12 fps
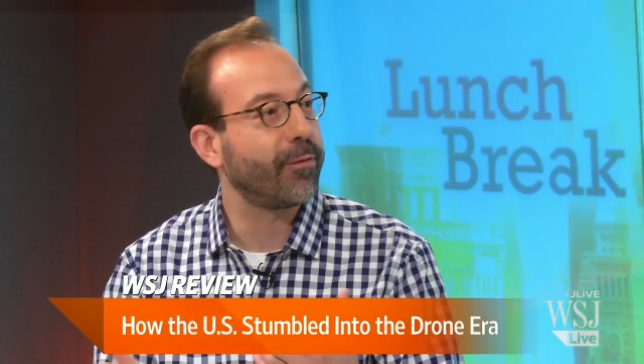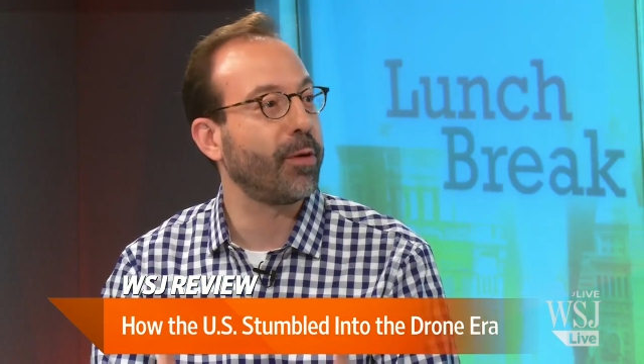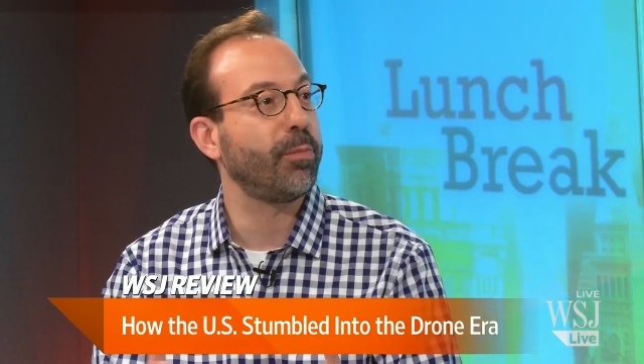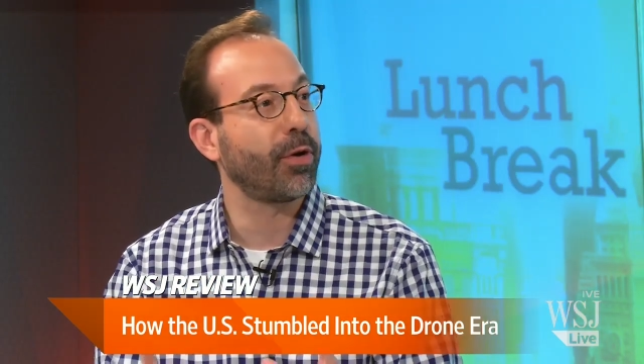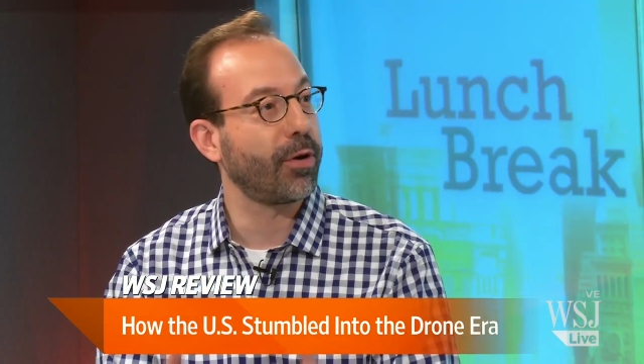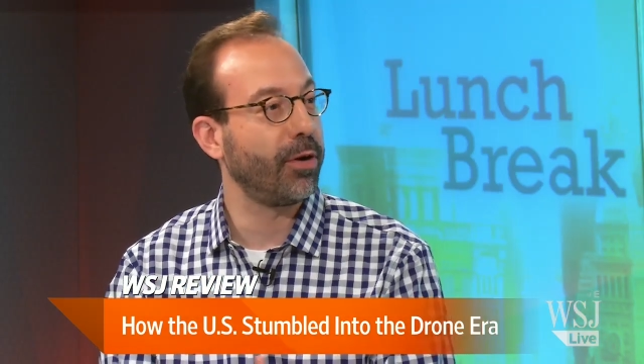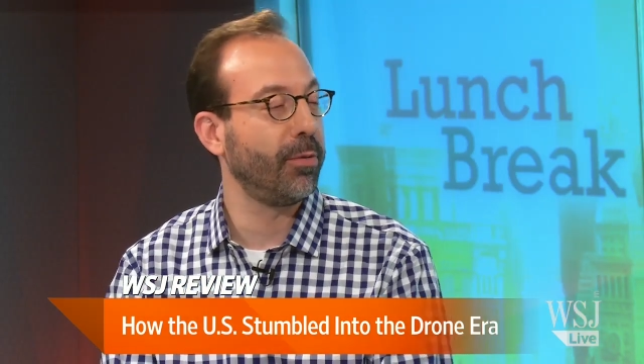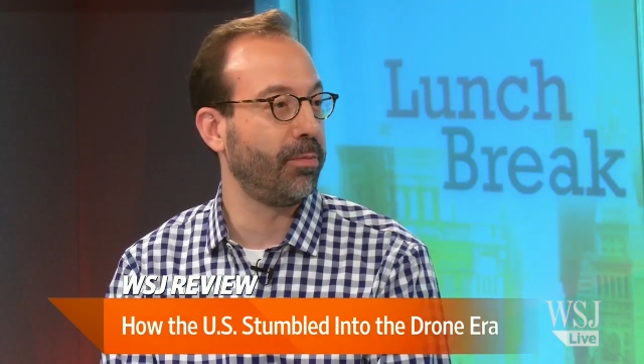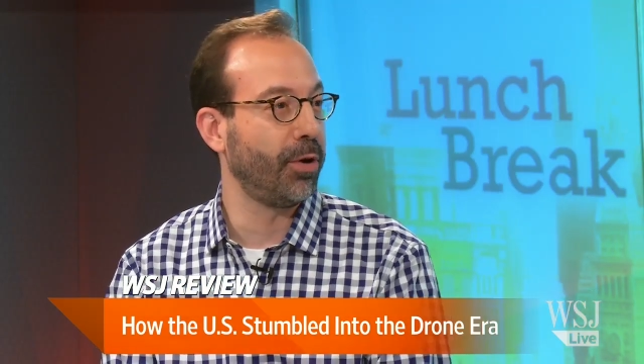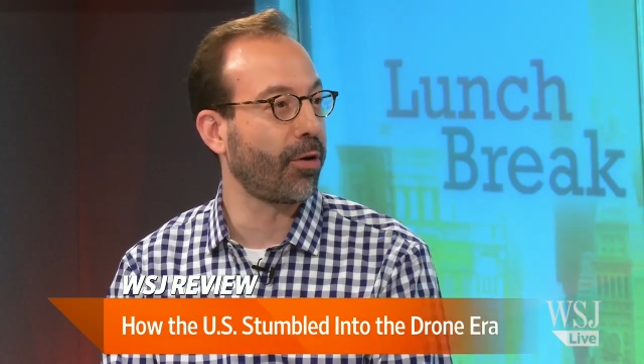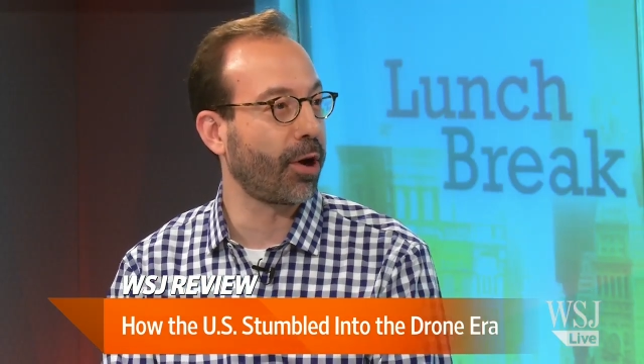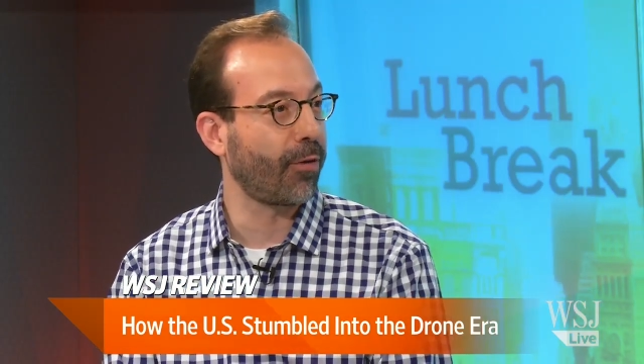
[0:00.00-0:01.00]
of a
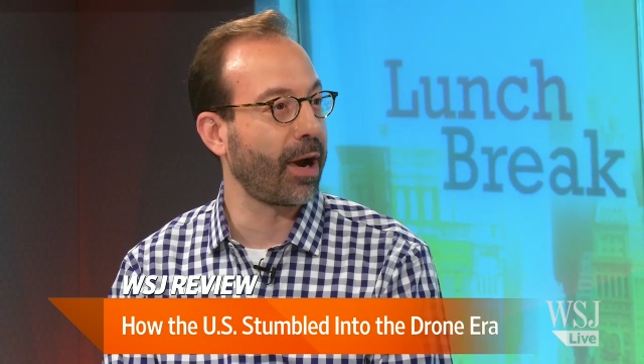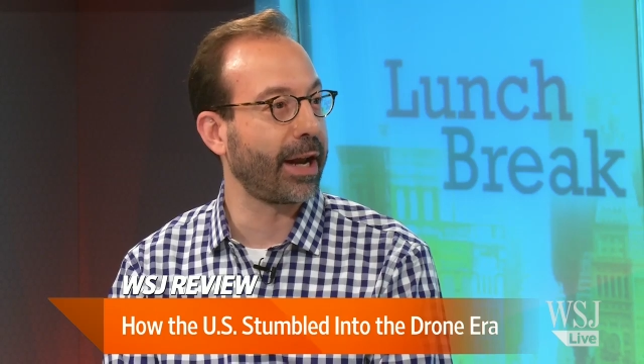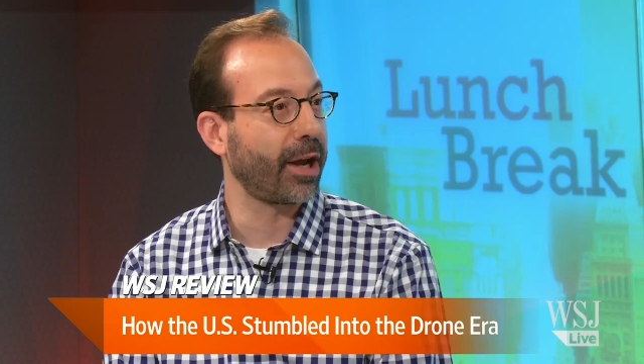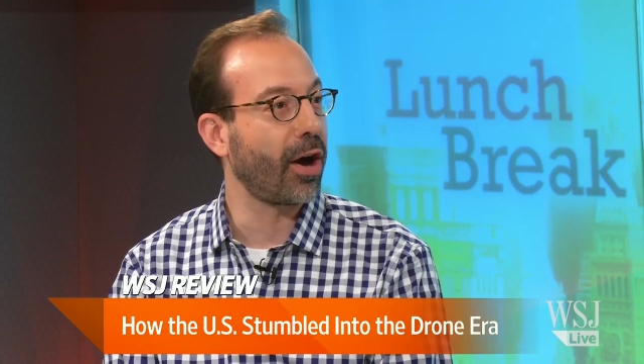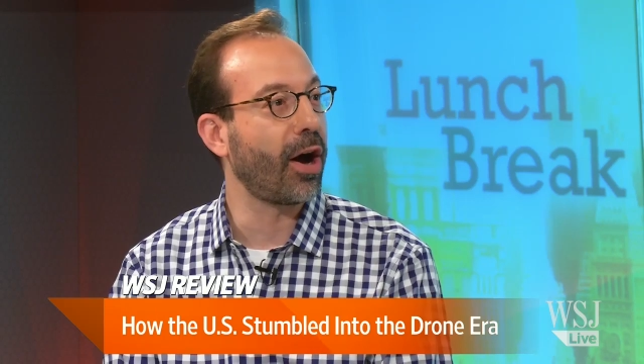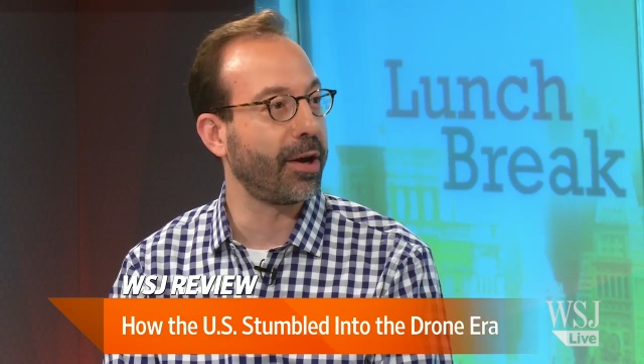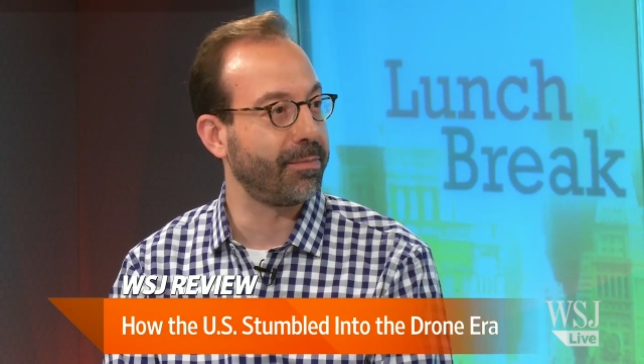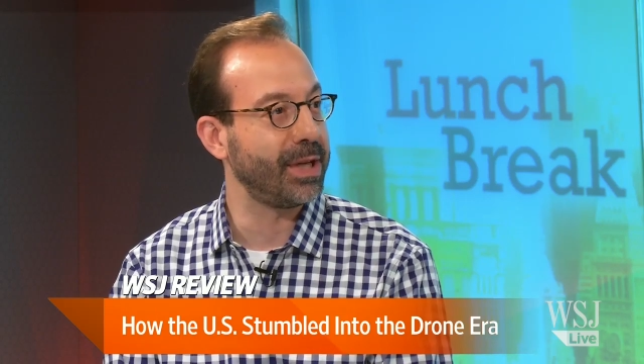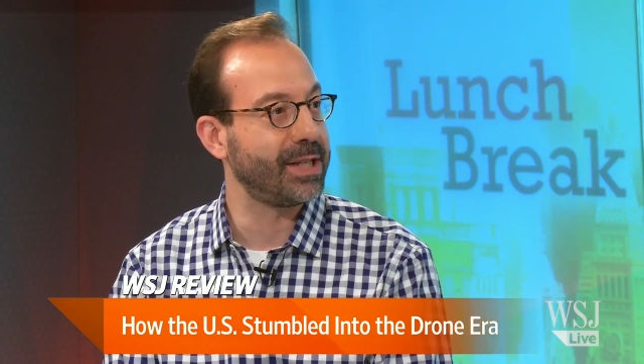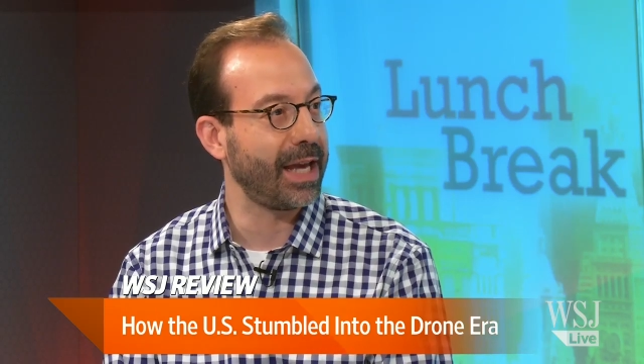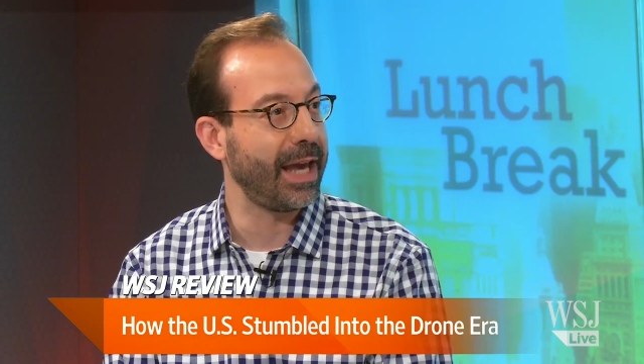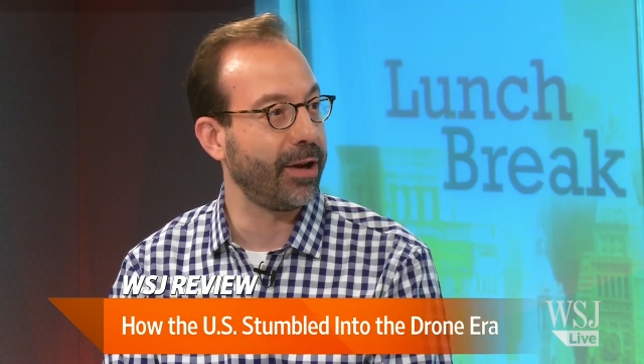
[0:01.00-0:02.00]
bureaucratic hot
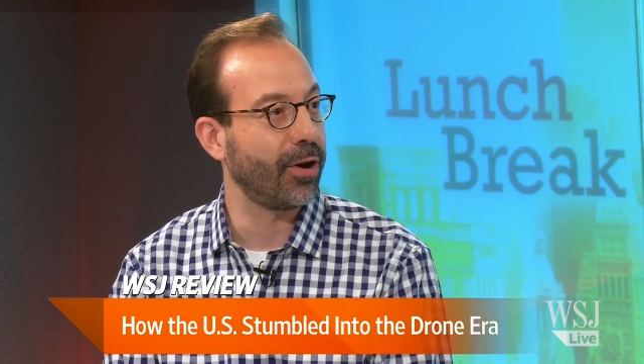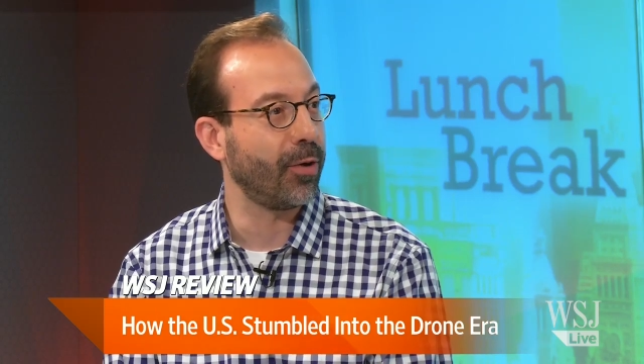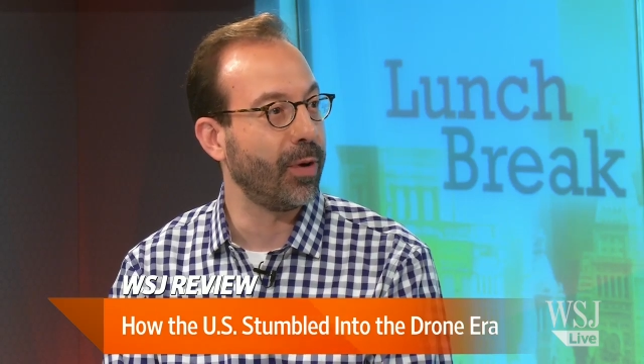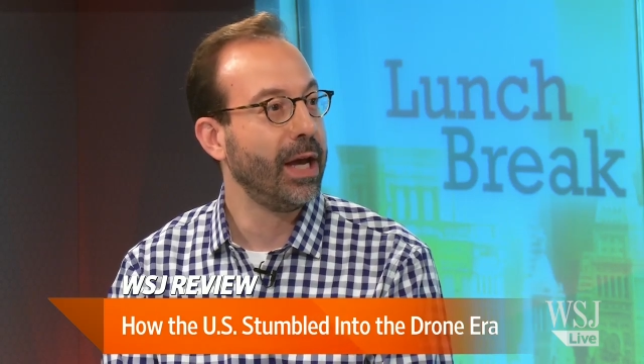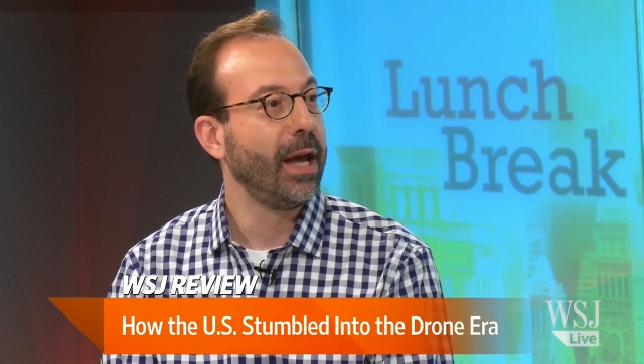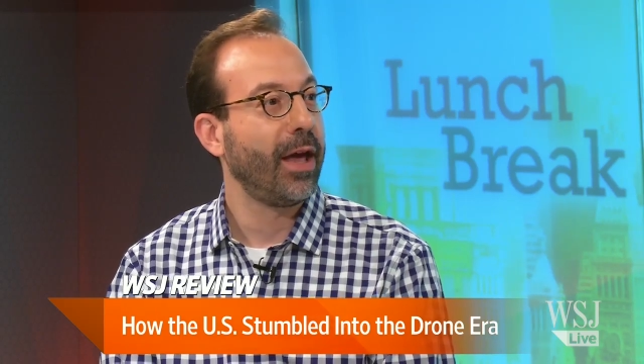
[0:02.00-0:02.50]
potato